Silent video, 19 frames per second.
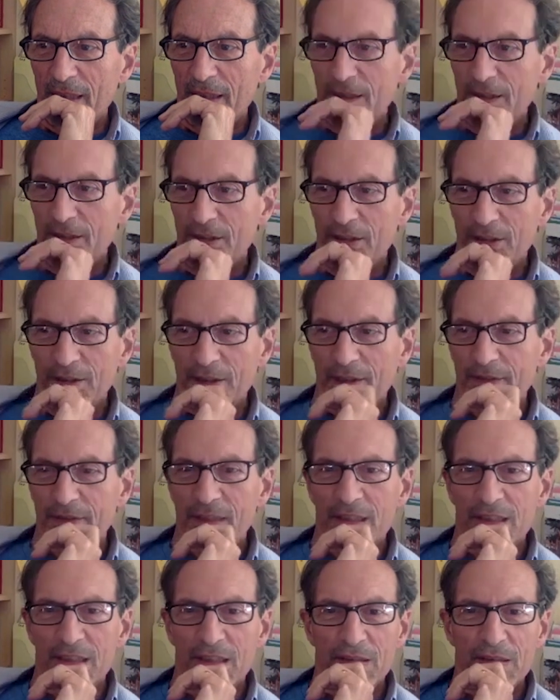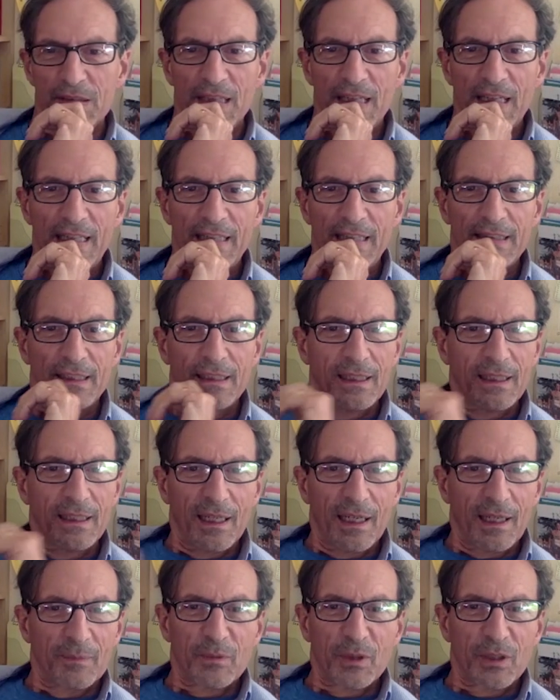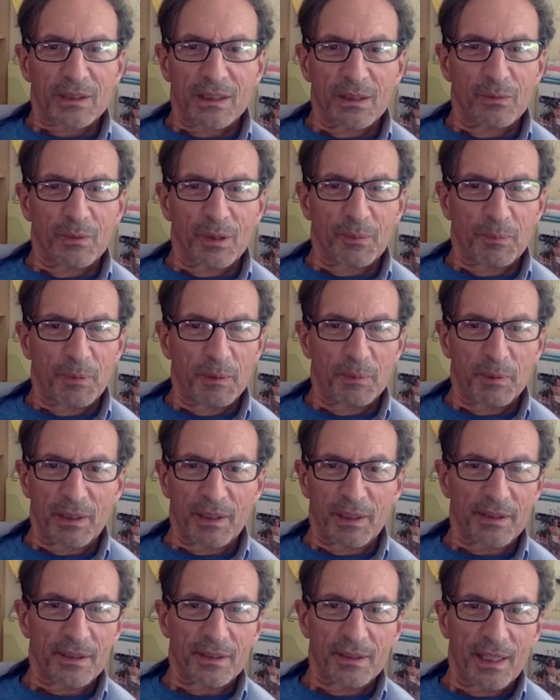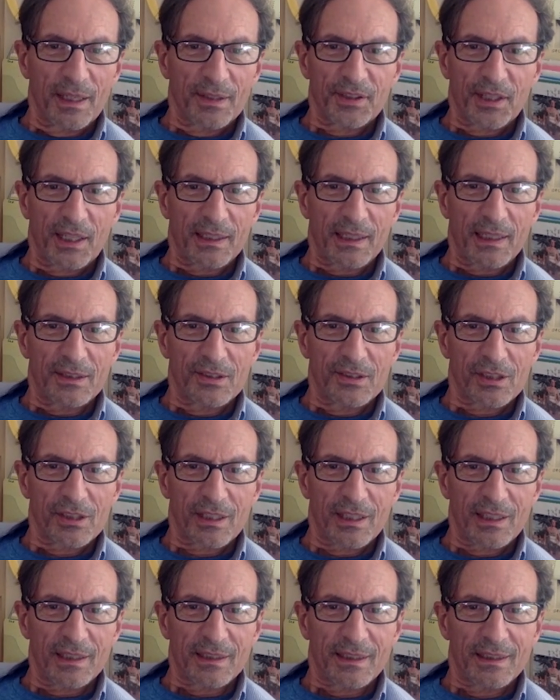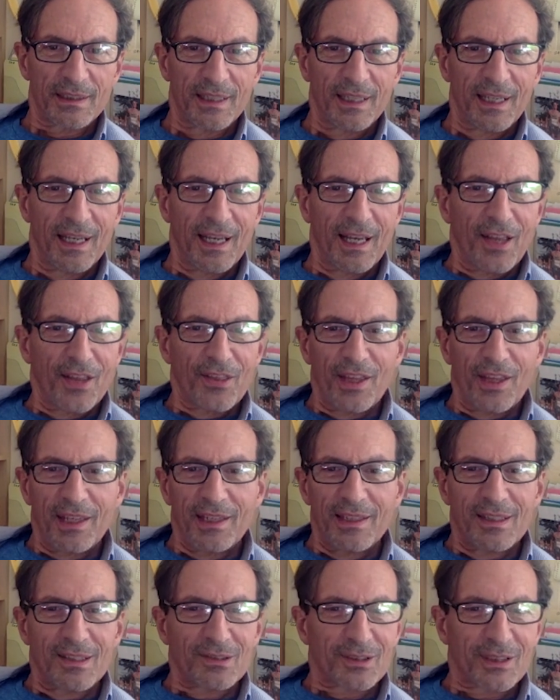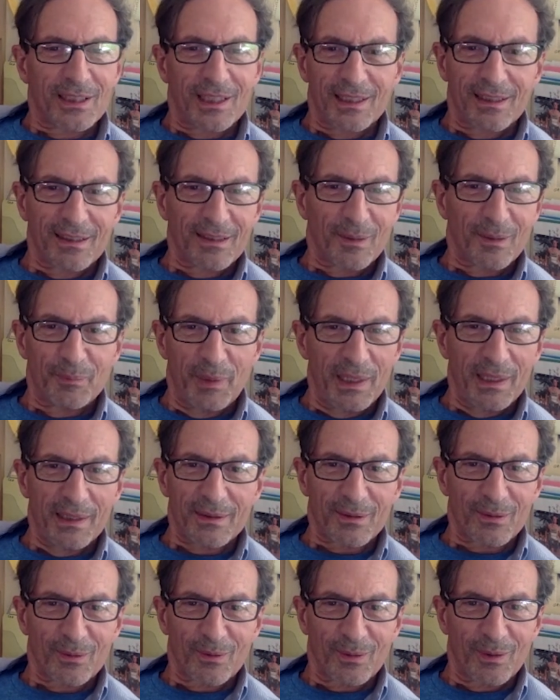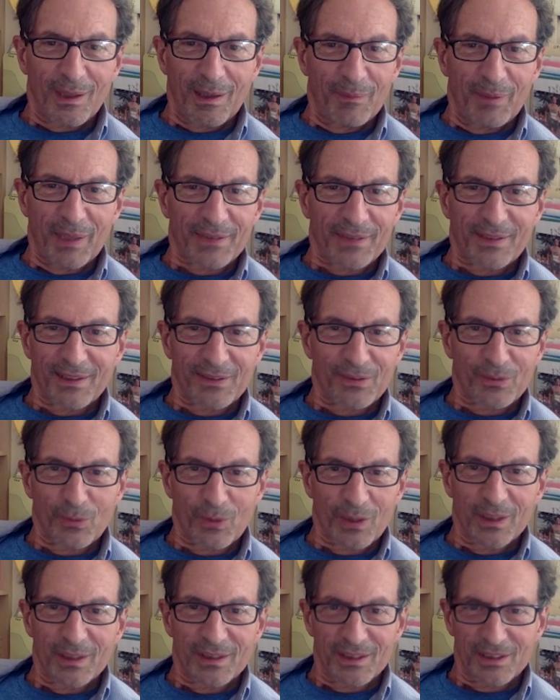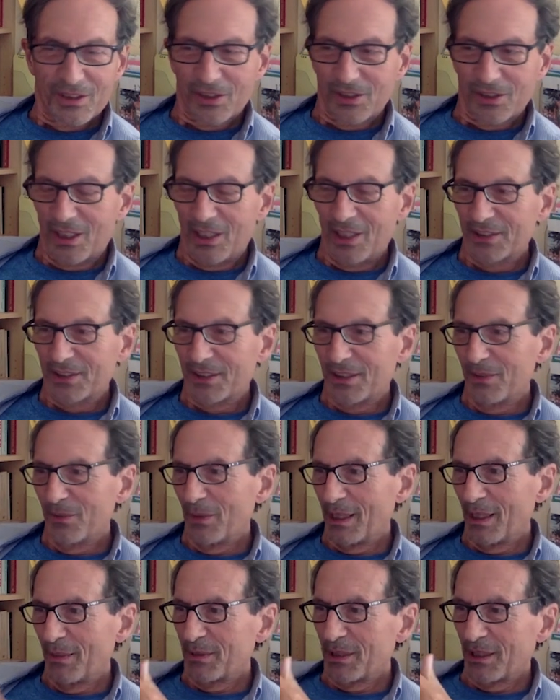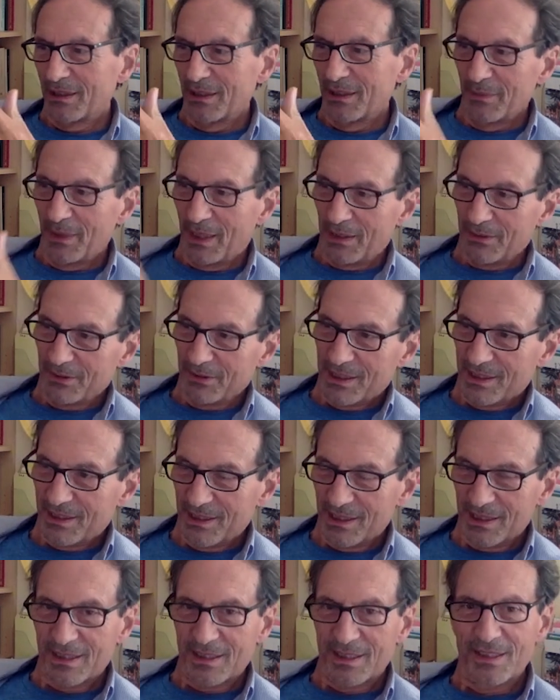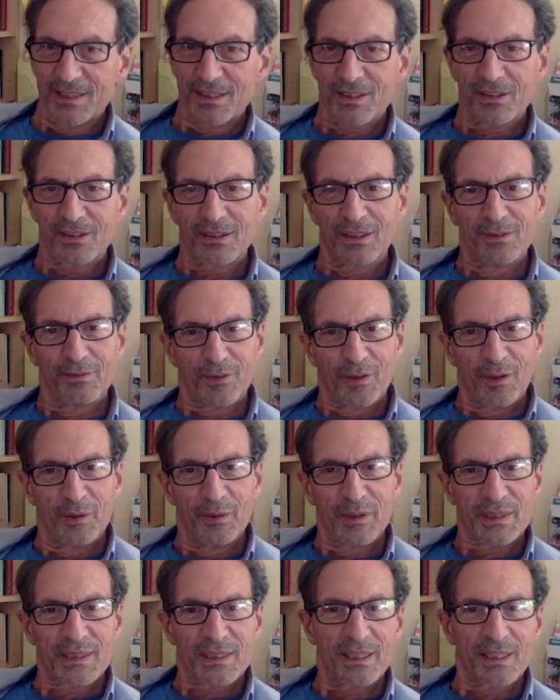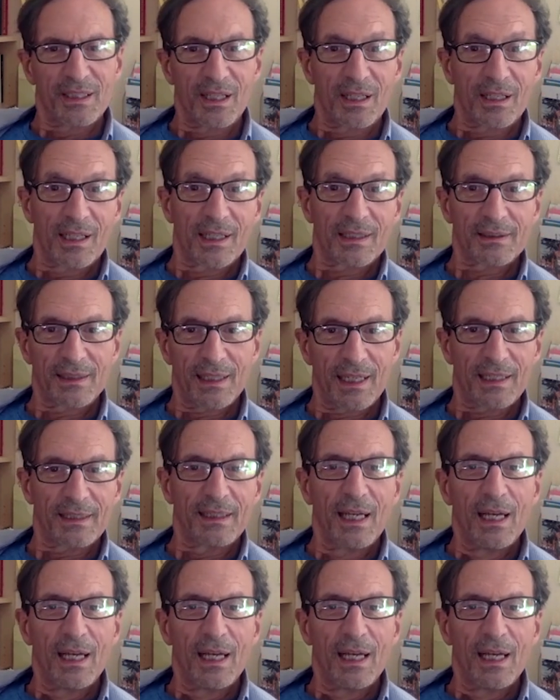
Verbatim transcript: you don't have to do that. I'm working with people that are not that educated. They don't care a bit about this word Gestalt and when I'm talking about resistance or confluence and all like that.